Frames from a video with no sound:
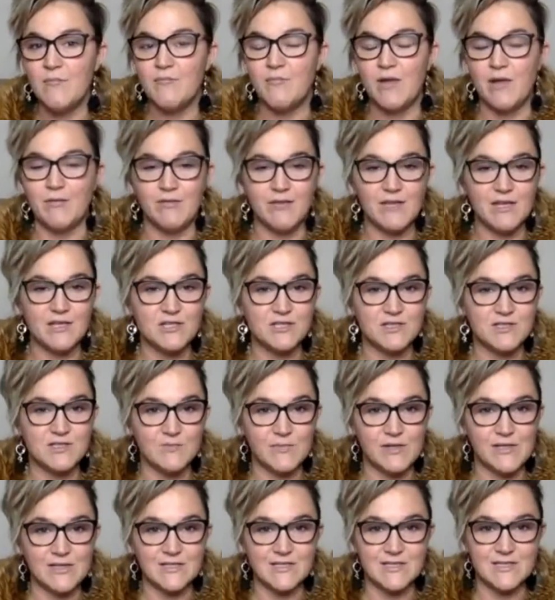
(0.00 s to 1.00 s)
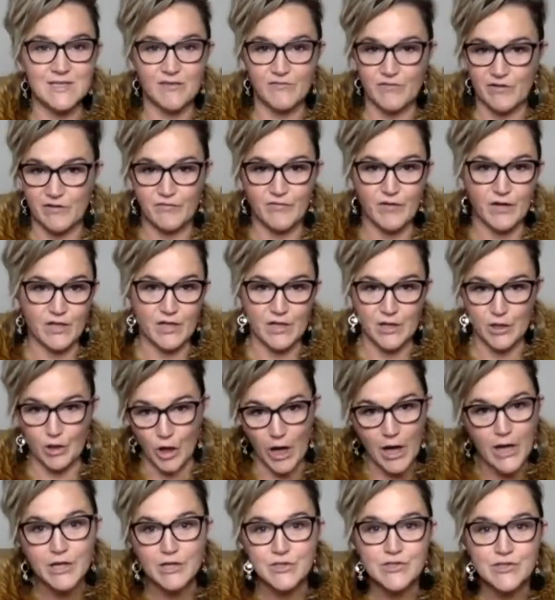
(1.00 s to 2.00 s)
Maybe that just means giving fucking
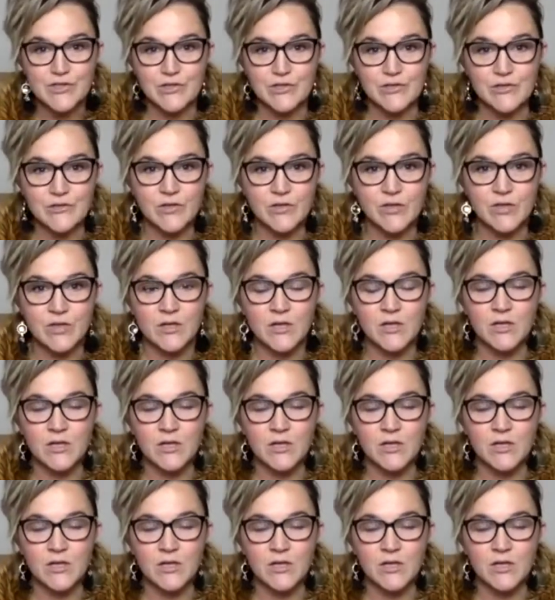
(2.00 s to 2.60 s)
gratitude.